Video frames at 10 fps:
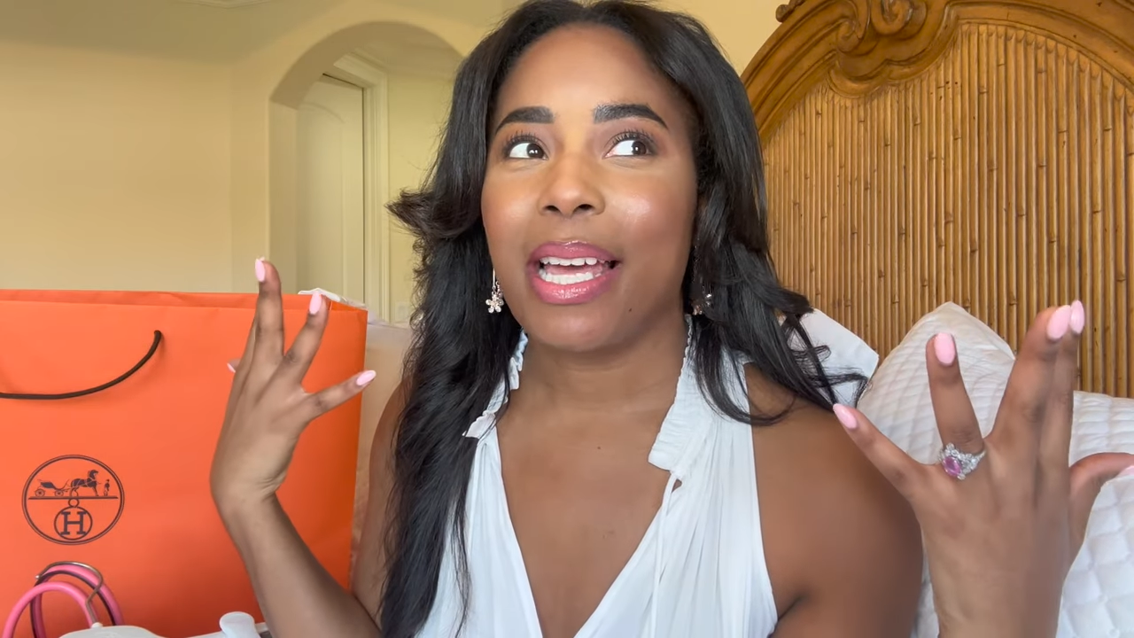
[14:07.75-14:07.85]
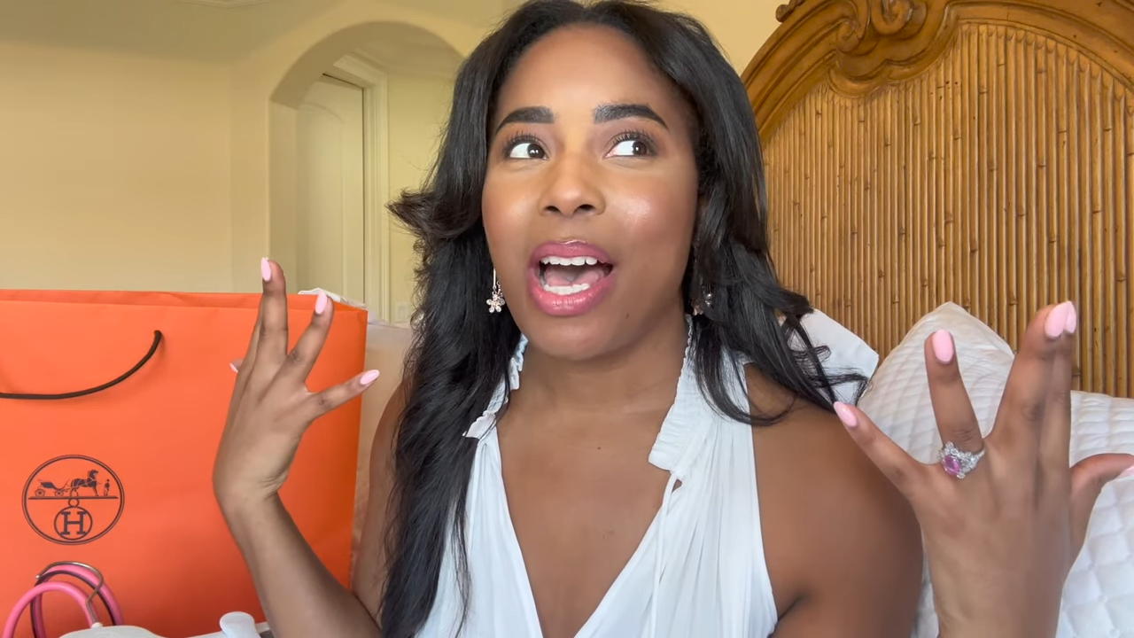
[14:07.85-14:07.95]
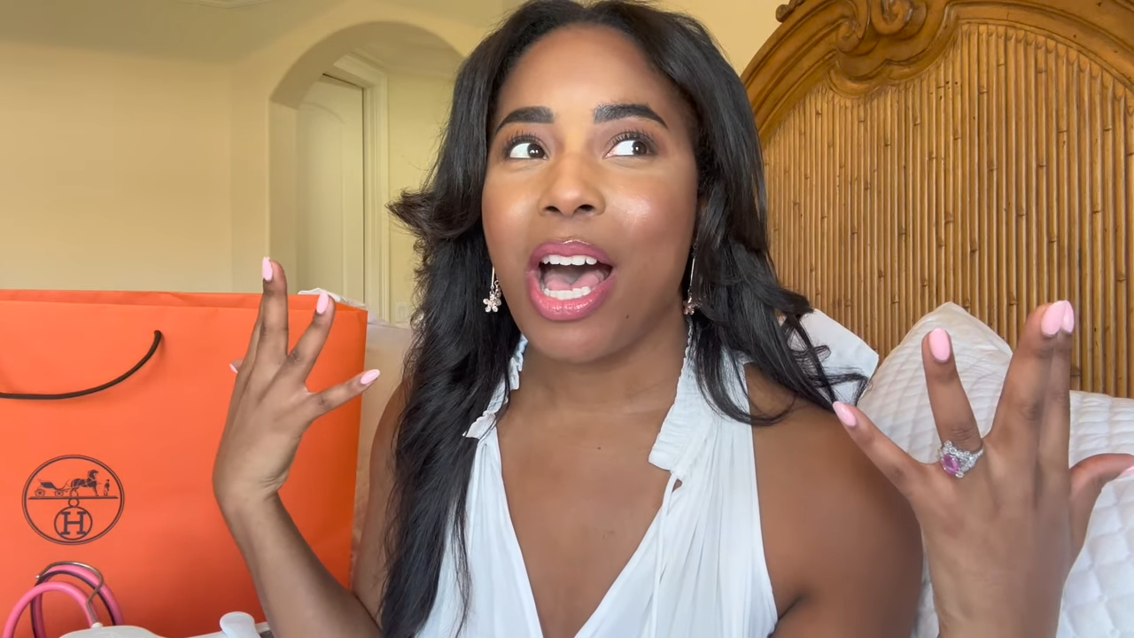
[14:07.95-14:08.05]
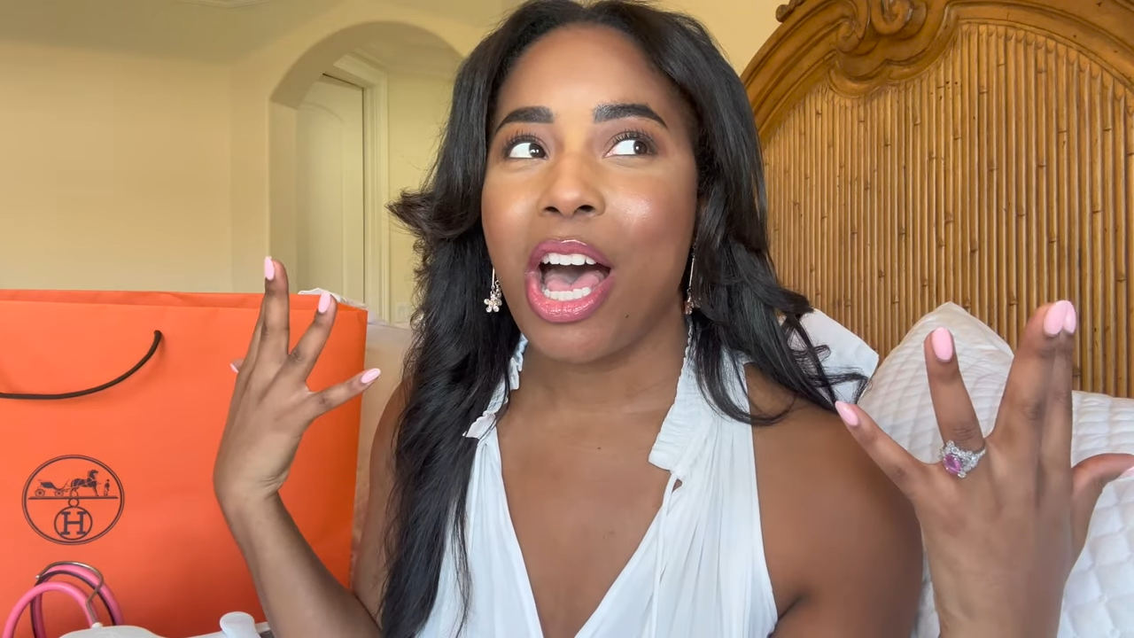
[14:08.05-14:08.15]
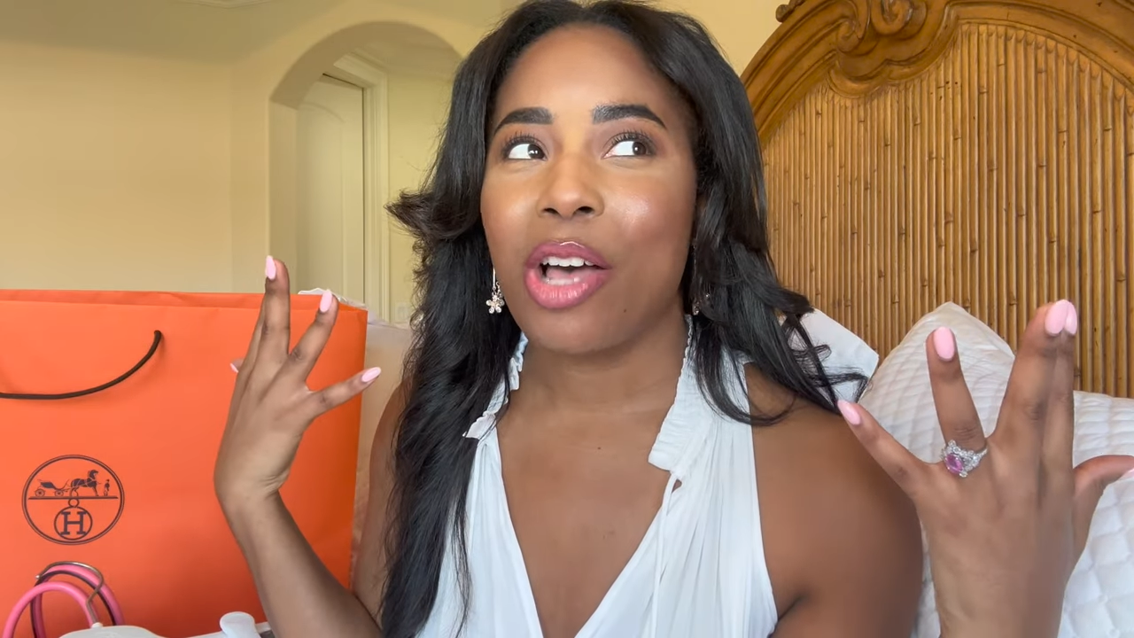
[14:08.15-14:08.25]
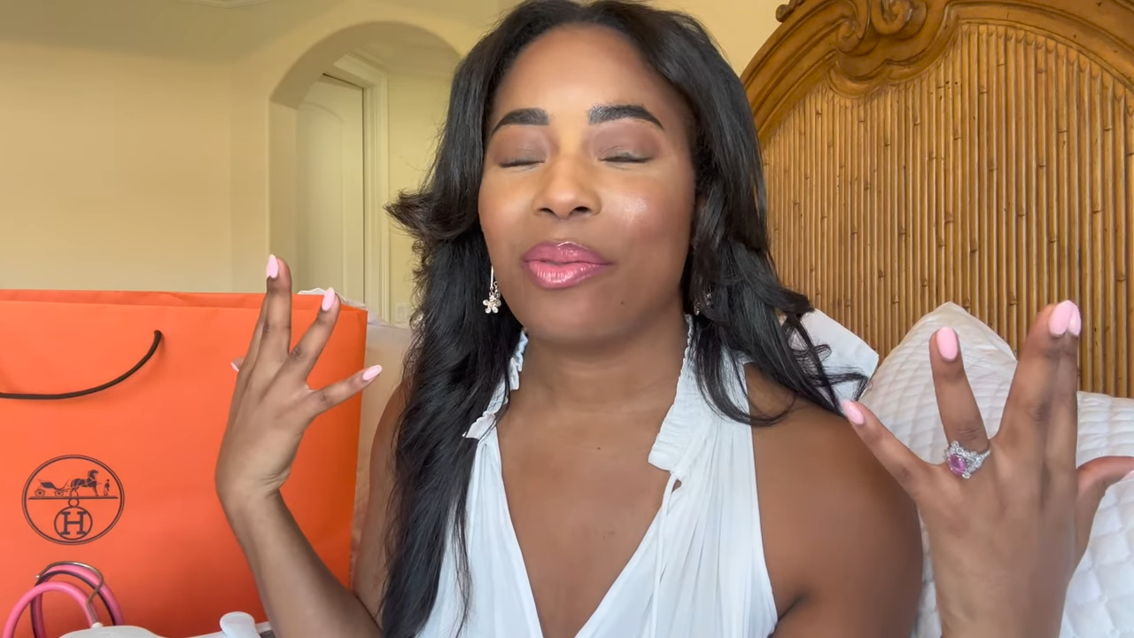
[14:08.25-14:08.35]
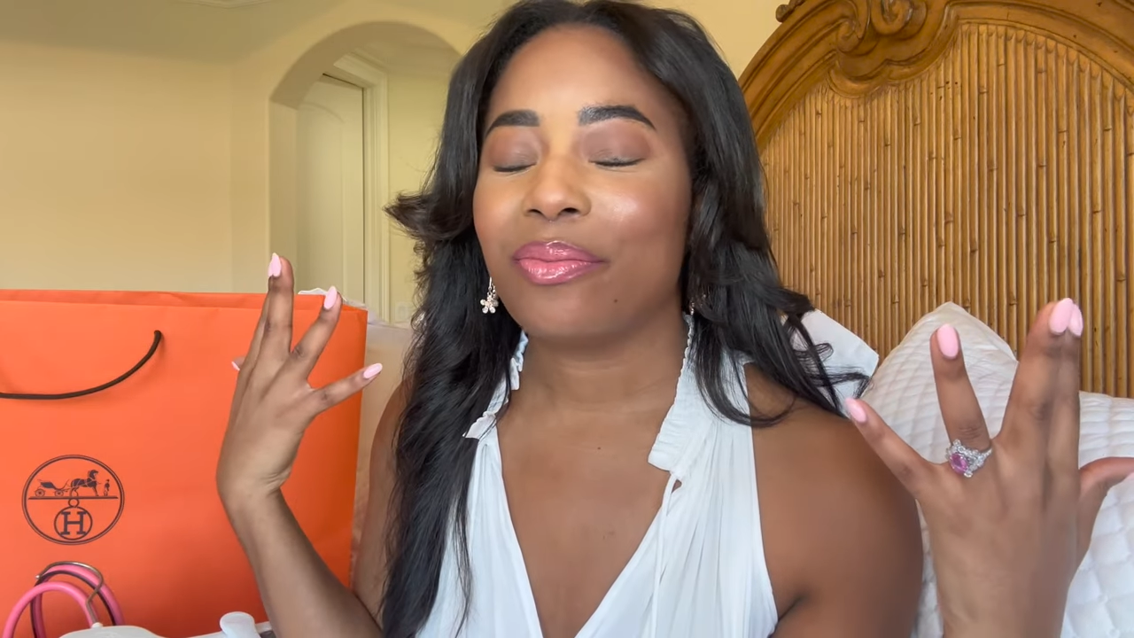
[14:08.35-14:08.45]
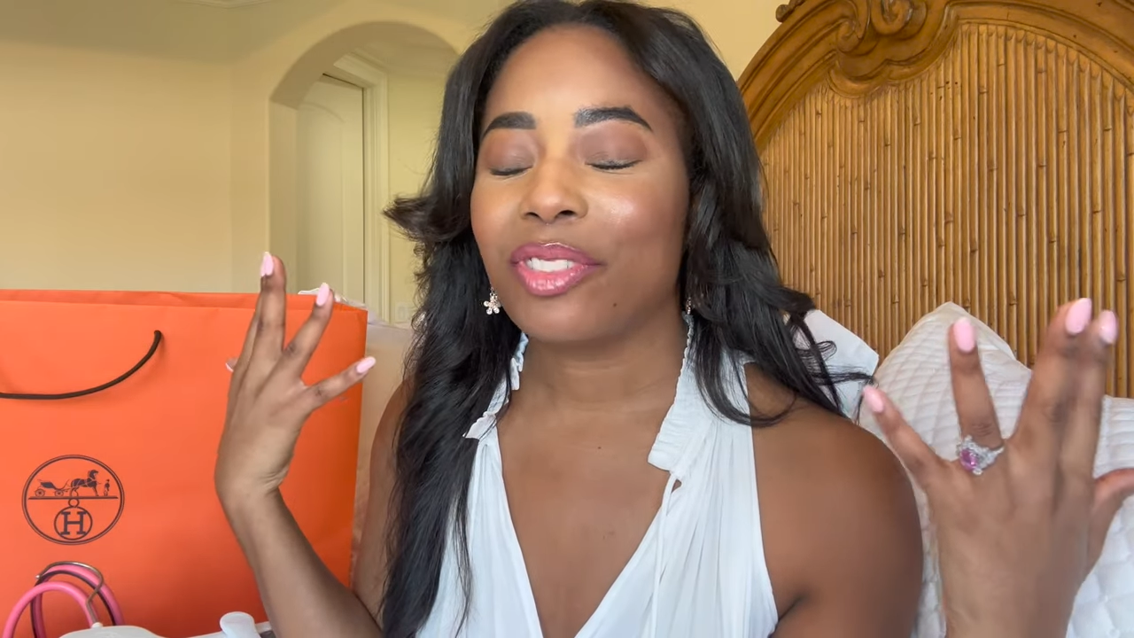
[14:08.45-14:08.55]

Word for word: um,